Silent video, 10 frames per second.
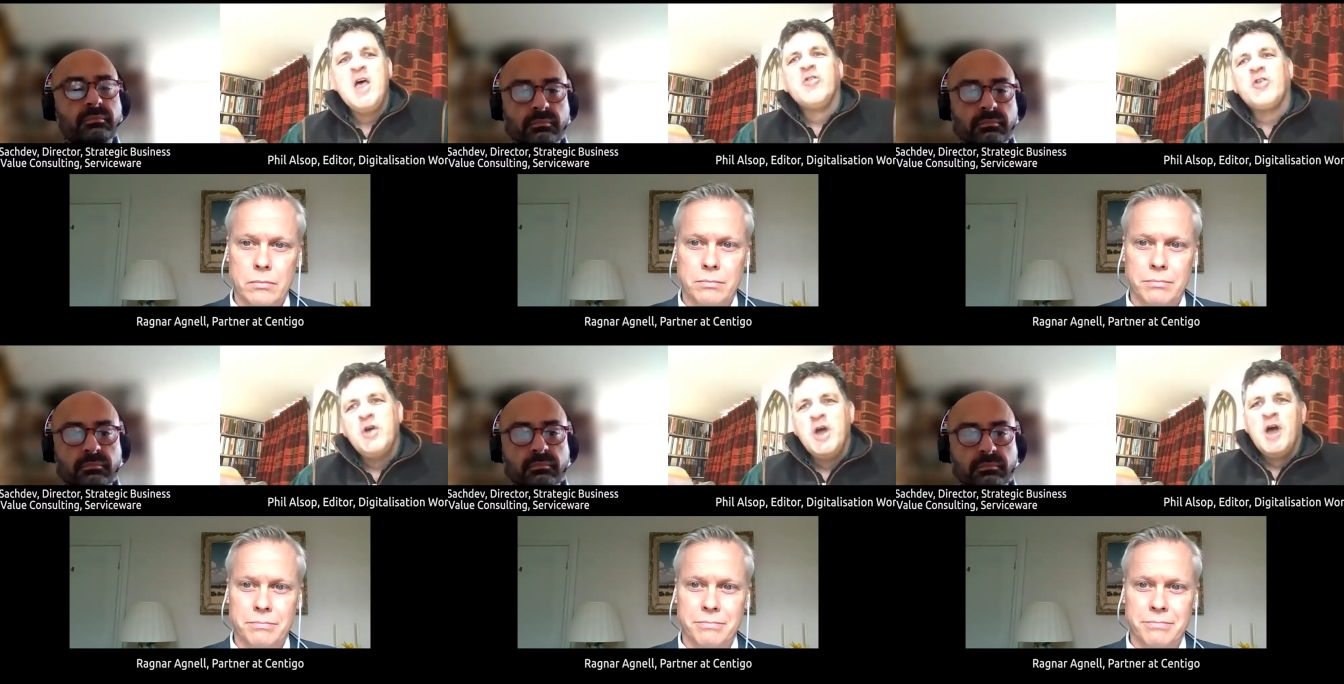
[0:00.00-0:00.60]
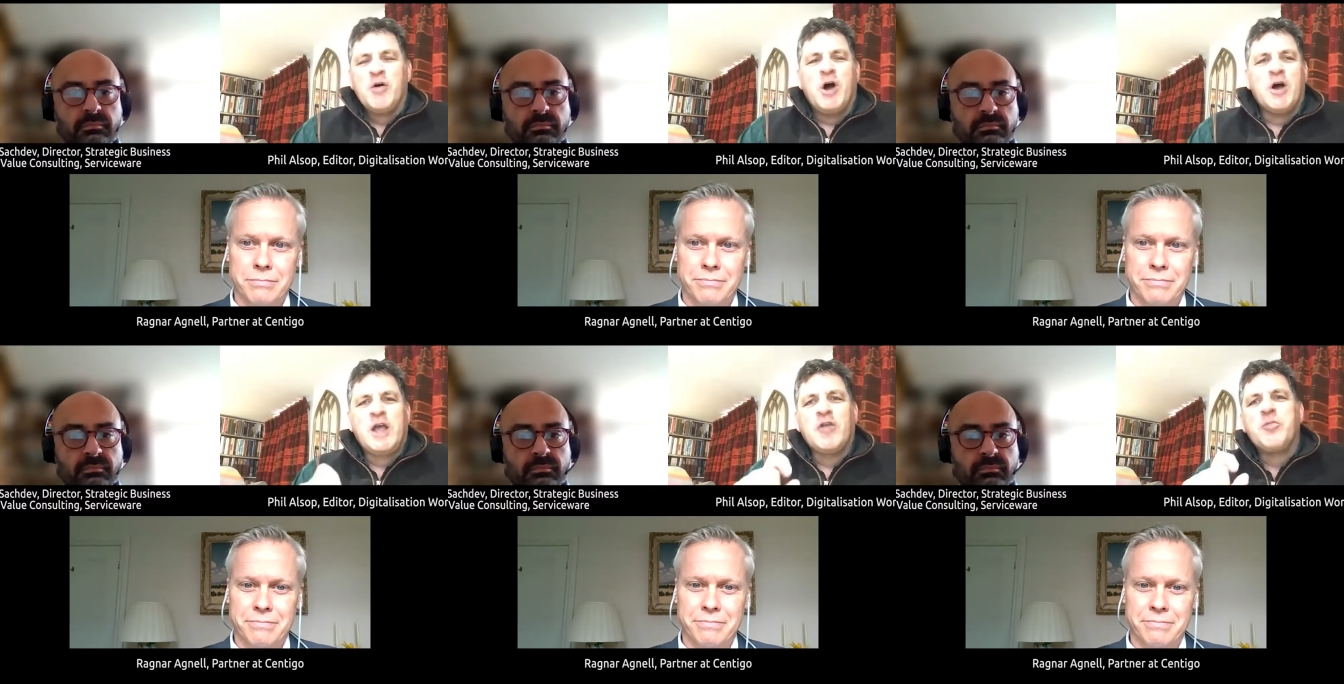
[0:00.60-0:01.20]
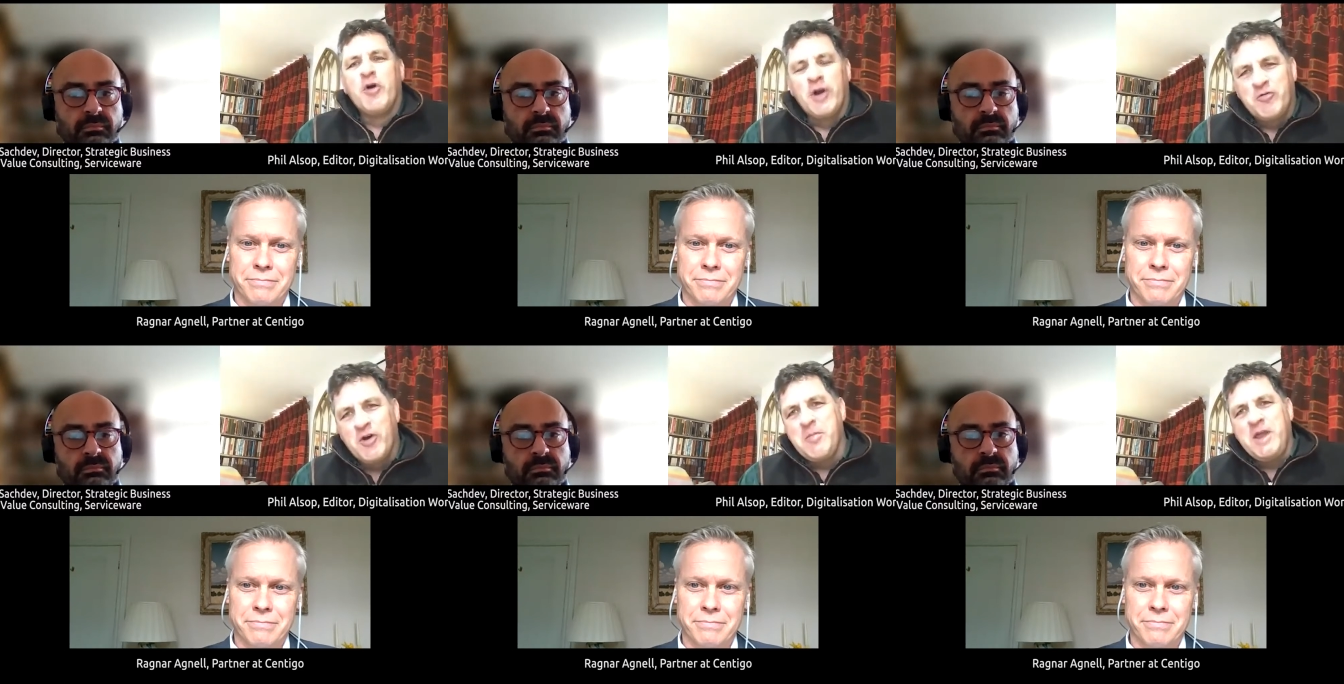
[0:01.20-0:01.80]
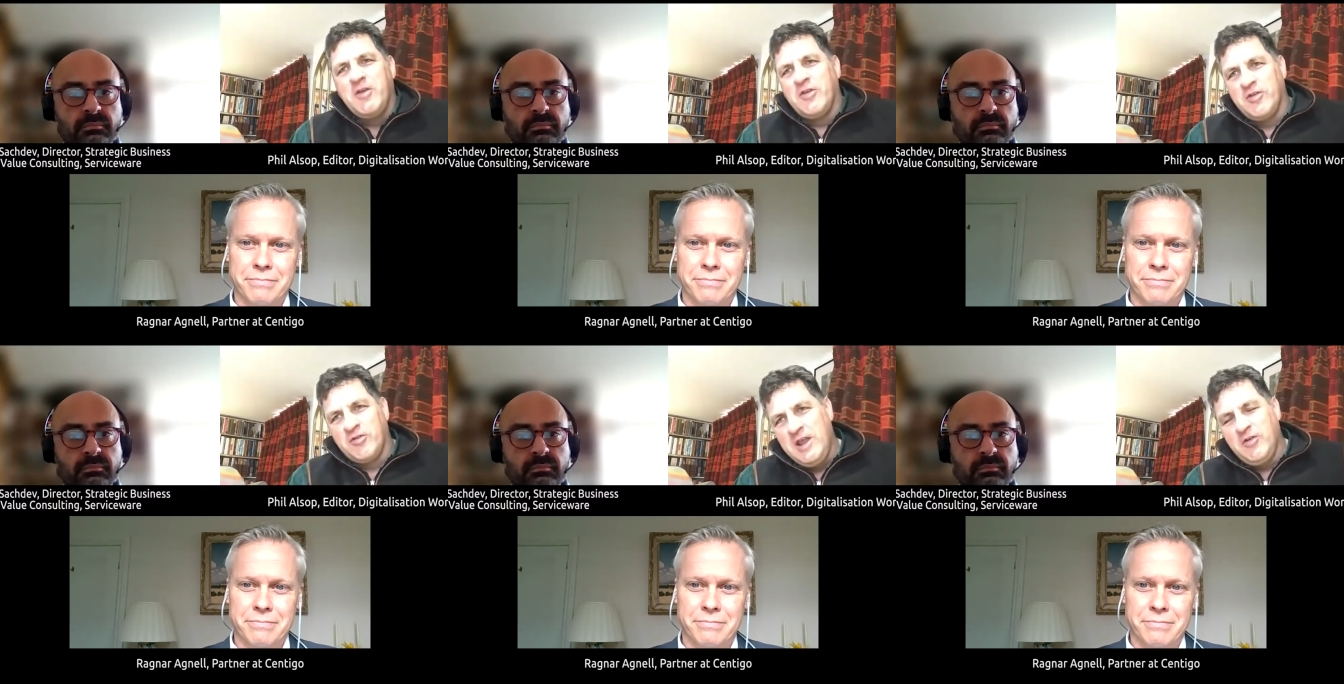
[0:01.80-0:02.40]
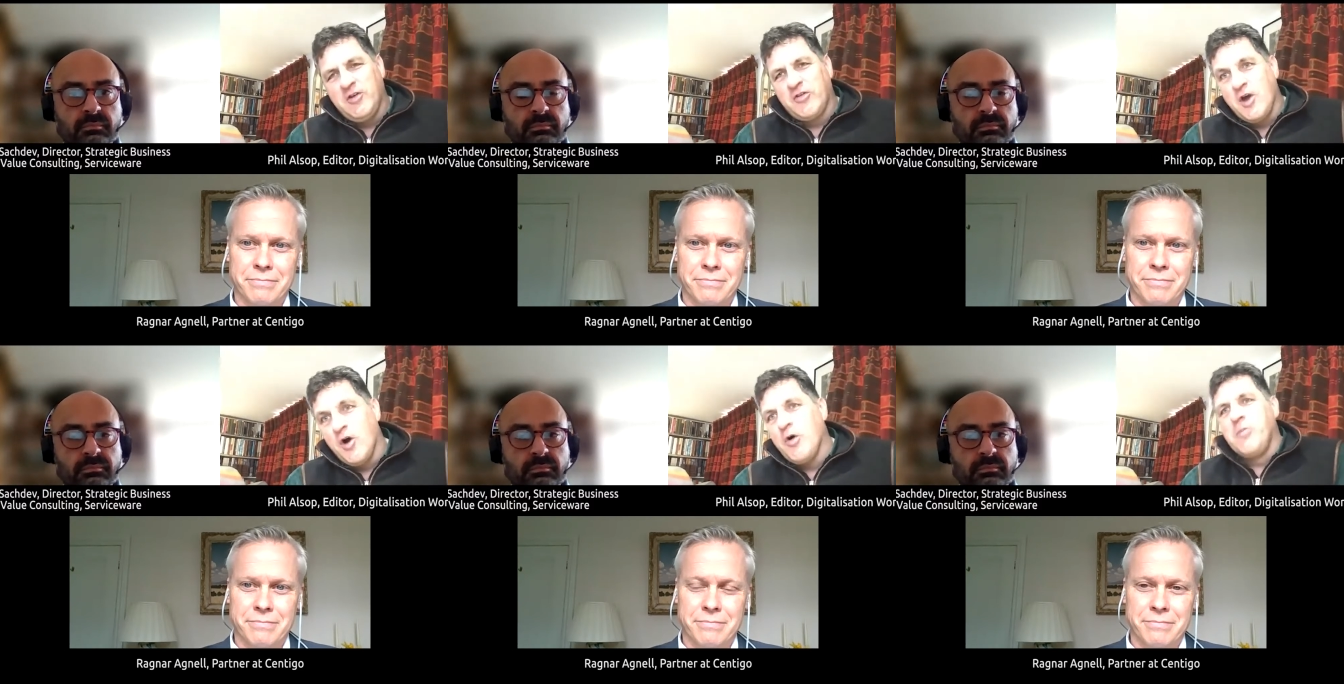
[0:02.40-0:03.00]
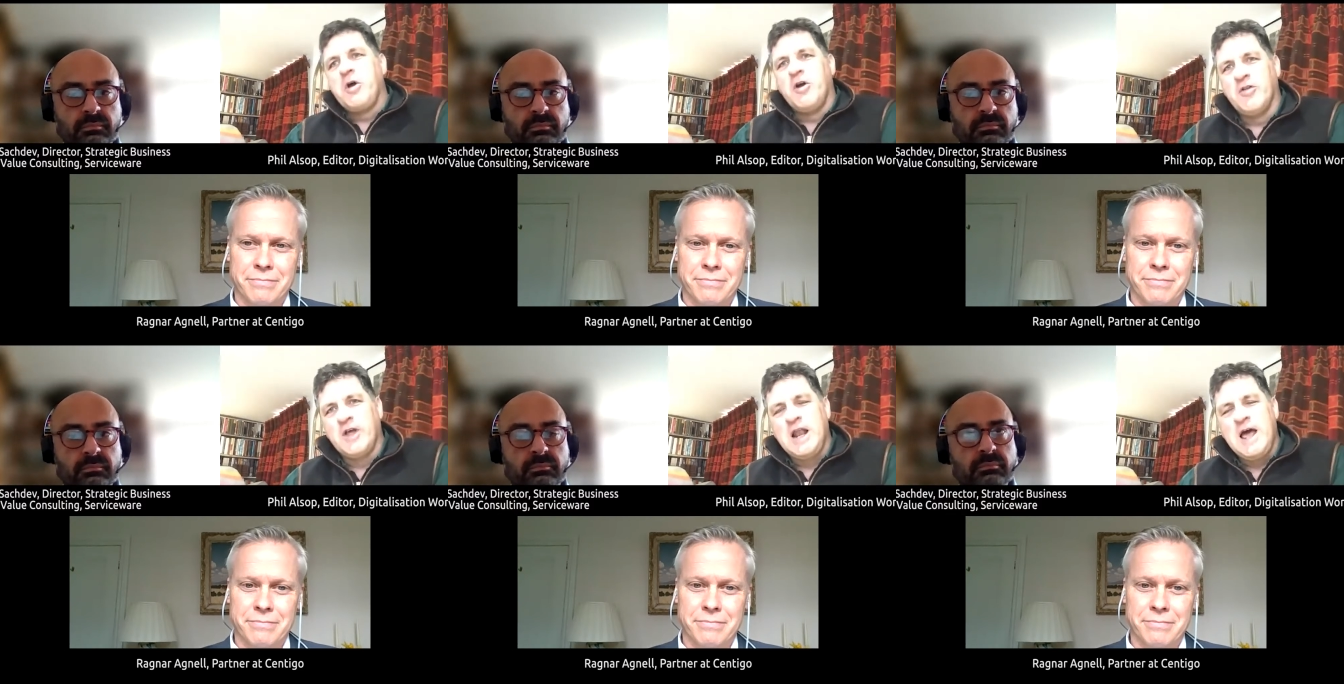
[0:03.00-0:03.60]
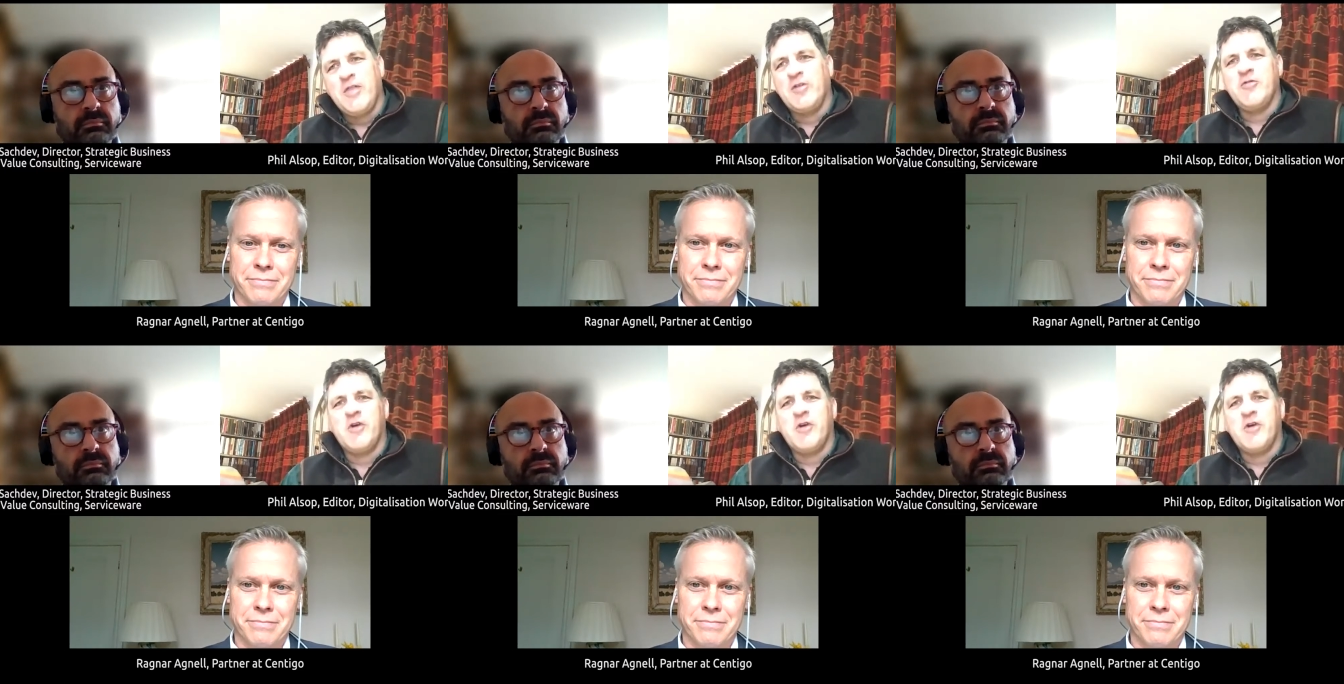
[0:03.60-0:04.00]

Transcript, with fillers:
Speaker 1: So I guess the point I'm trying to make is it's easy to say, oh, I'm going in the cloud, that's